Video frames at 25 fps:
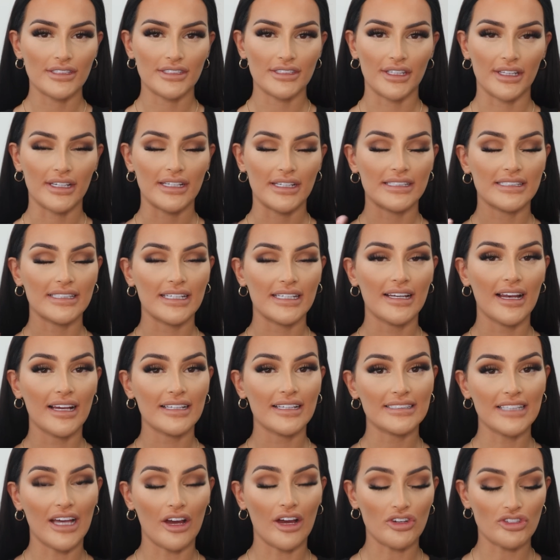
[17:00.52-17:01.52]
So the concealer has
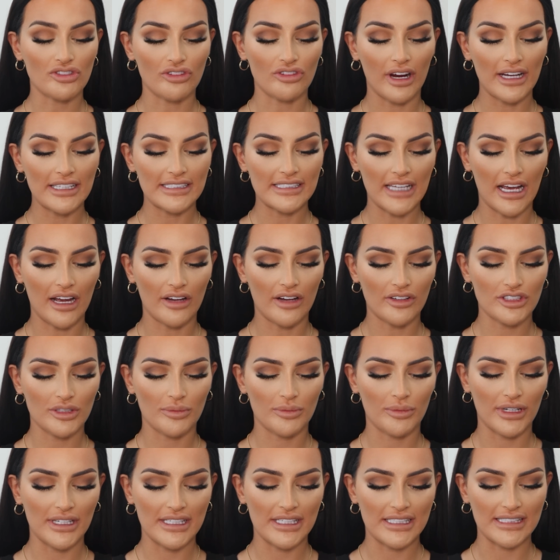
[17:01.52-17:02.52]
now dried down, so I'm
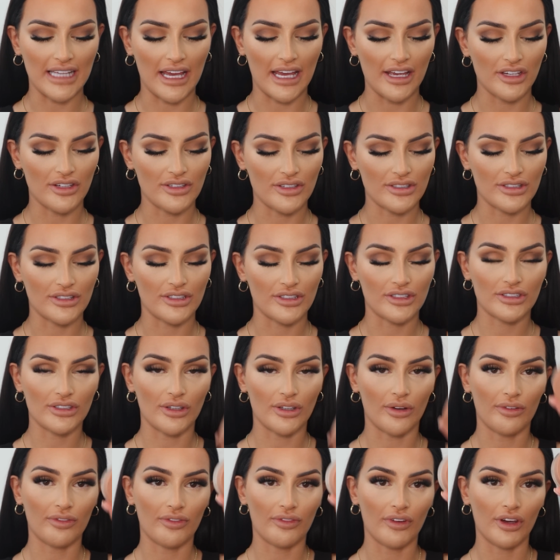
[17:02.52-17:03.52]
going to set using the
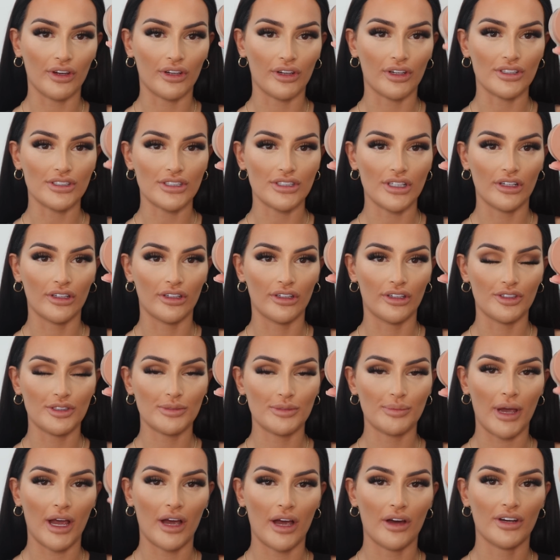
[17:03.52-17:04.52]
Soft Focus loose
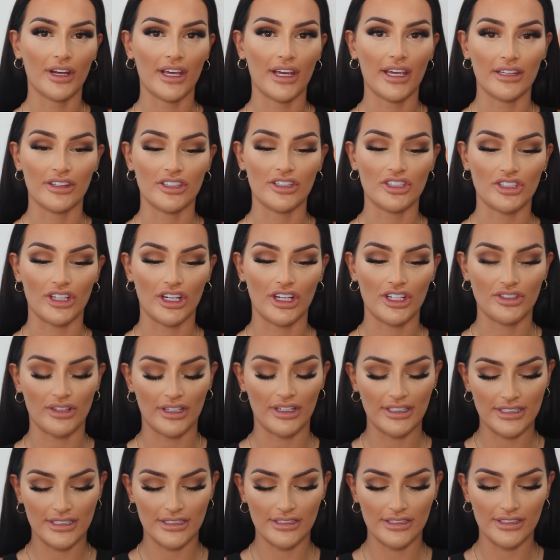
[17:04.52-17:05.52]
powder in the shade
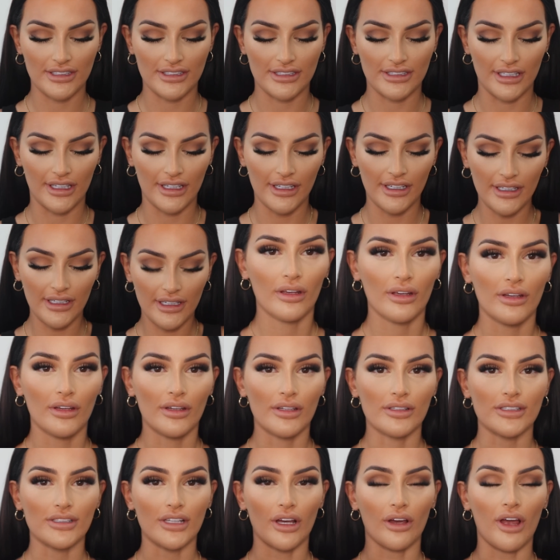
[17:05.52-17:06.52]
Translucent.
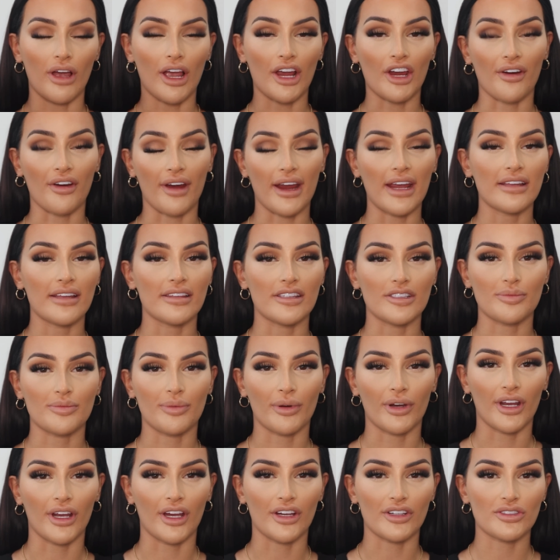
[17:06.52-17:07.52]
So I created these
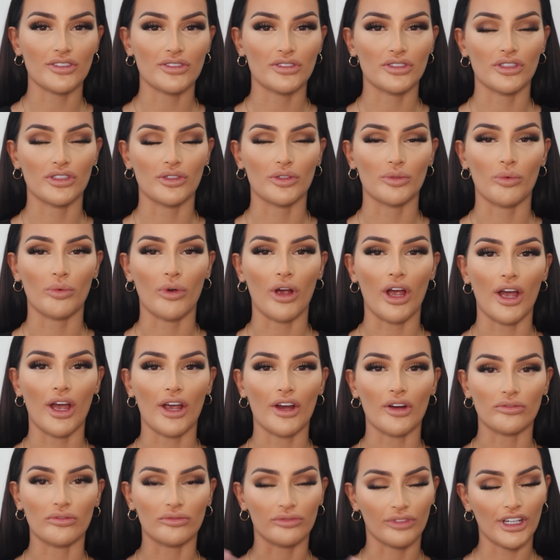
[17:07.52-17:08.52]
products to
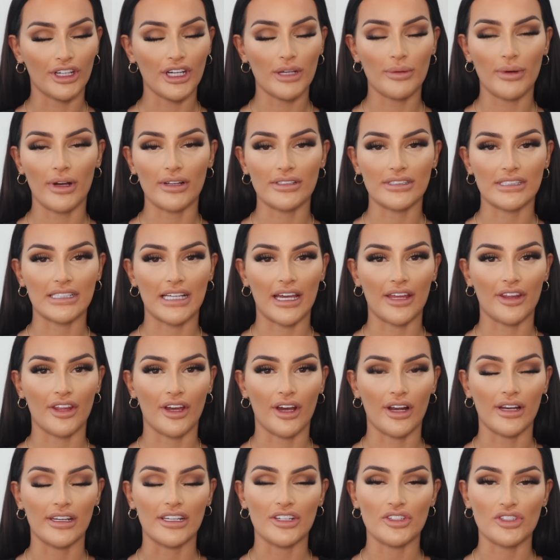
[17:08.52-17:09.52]
work really well
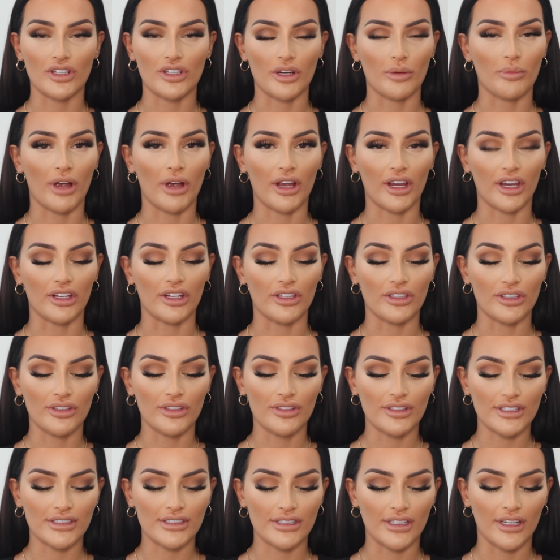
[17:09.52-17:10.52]
together, literally work in
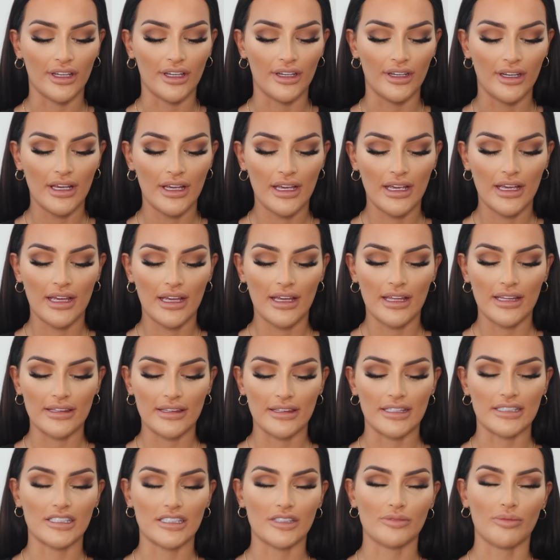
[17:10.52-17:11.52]
unison.
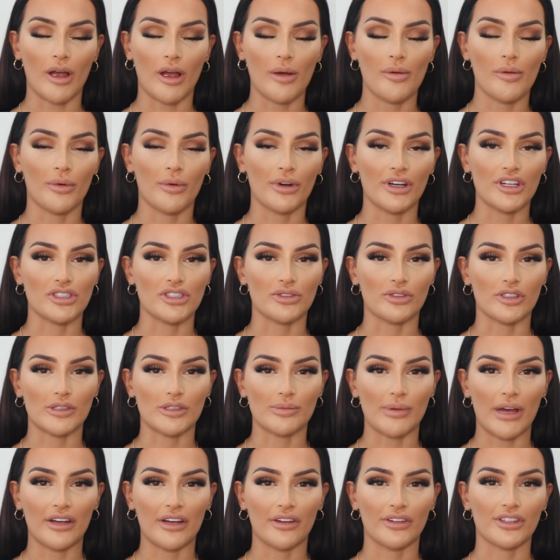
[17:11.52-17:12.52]
This is why we wanted to
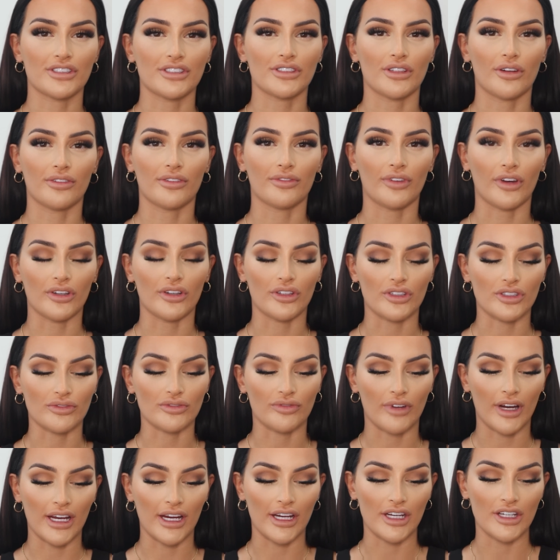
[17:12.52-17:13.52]
expand on the Soft Focus
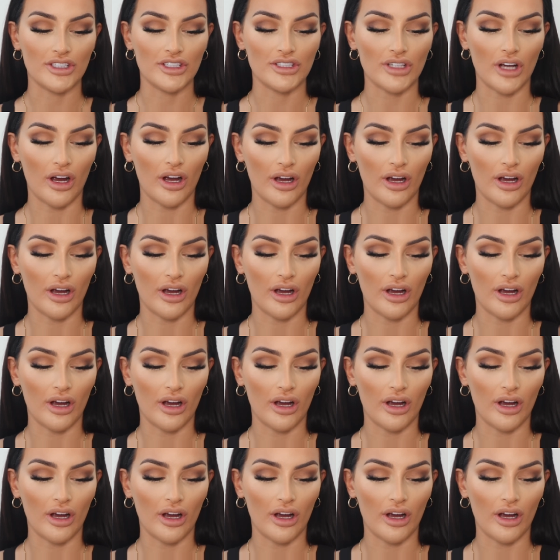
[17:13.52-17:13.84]
range.